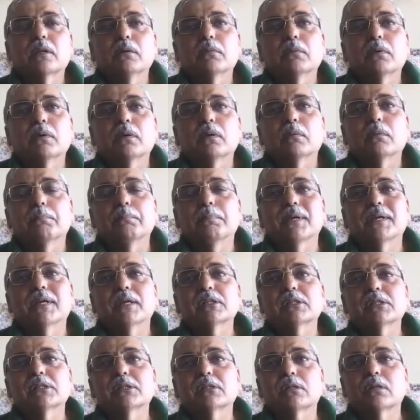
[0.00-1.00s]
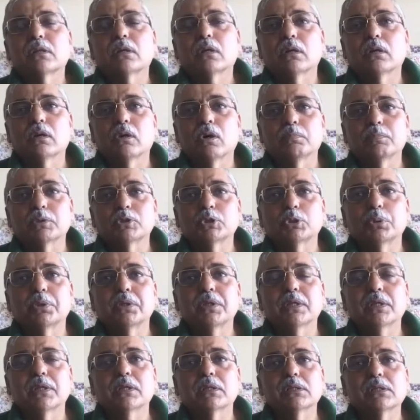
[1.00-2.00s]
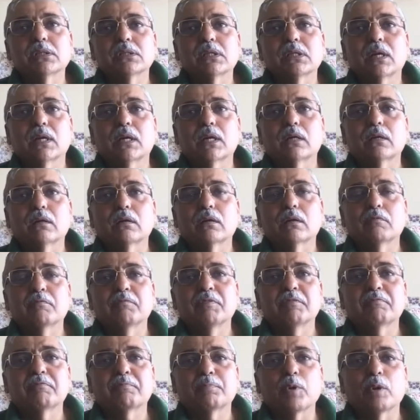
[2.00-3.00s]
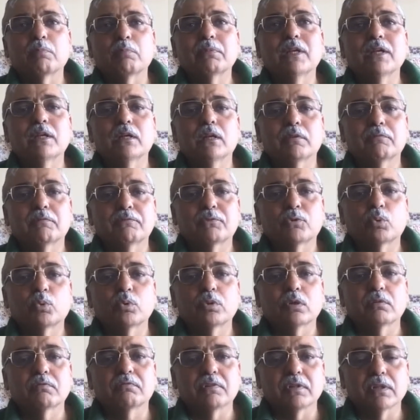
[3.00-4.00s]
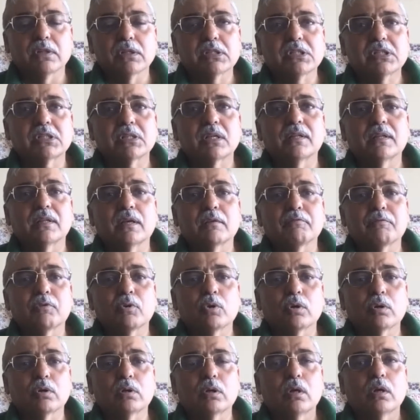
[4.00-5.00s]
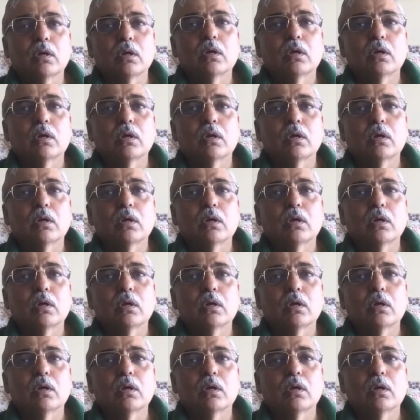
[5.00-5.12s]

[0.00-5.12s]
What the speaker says: the biggest opportunity is that we've probably lived through the worst, and therefore,